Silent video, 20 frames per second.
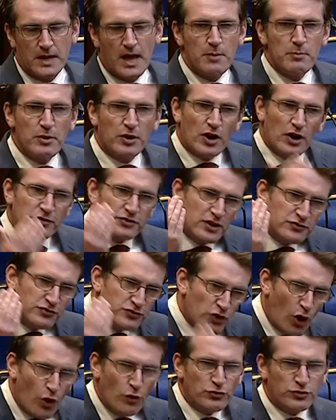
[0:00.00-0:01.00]
Because I
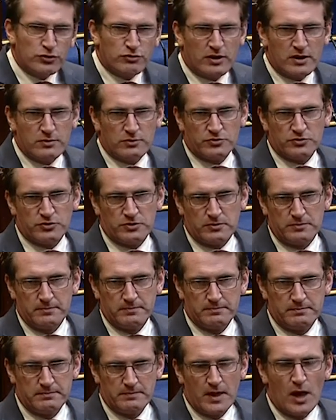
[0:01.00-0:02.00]
don't agree with you
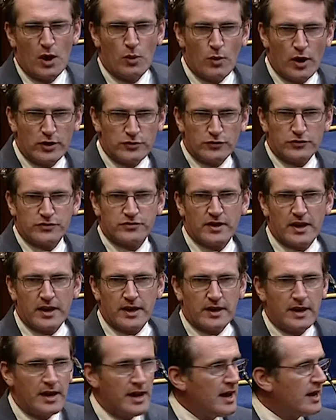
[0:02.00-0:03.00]
when you
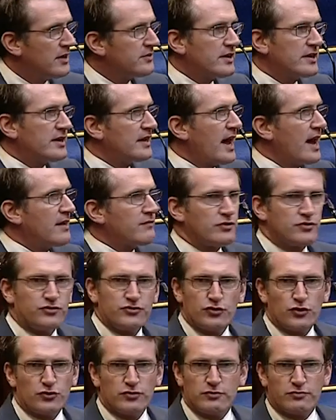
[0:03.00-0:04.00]
say that an average
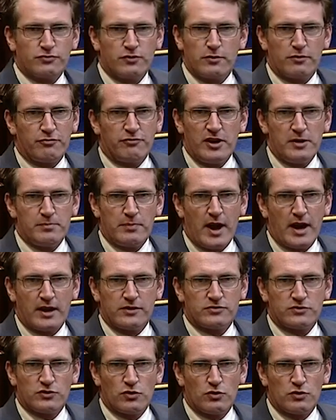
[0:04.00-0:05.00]
student from a free-paying
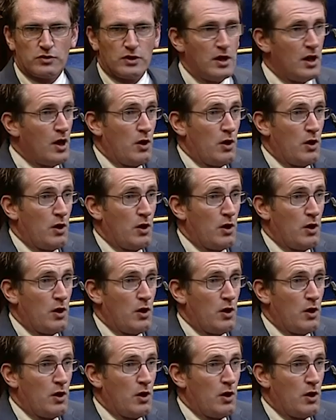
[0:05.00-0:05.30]
school